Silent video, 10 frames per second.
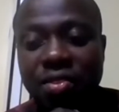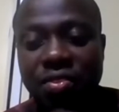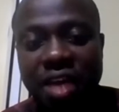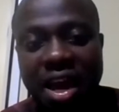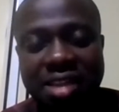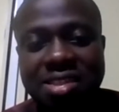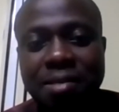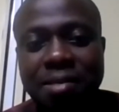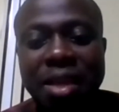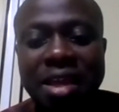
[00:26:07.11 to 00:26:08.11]
that
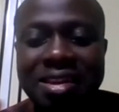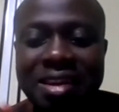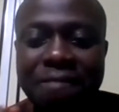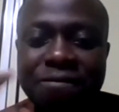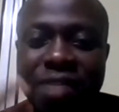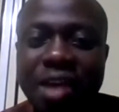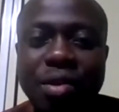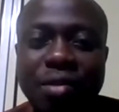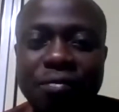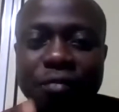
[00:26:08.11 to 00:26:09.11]
the
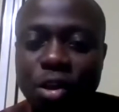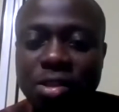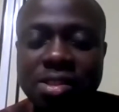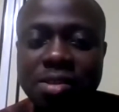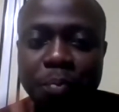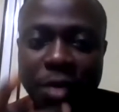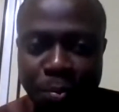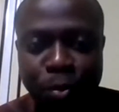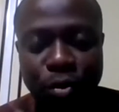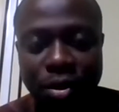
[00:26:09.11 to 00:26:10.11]
very first
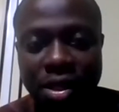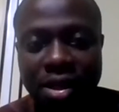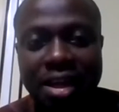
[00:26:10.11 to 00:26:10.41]
people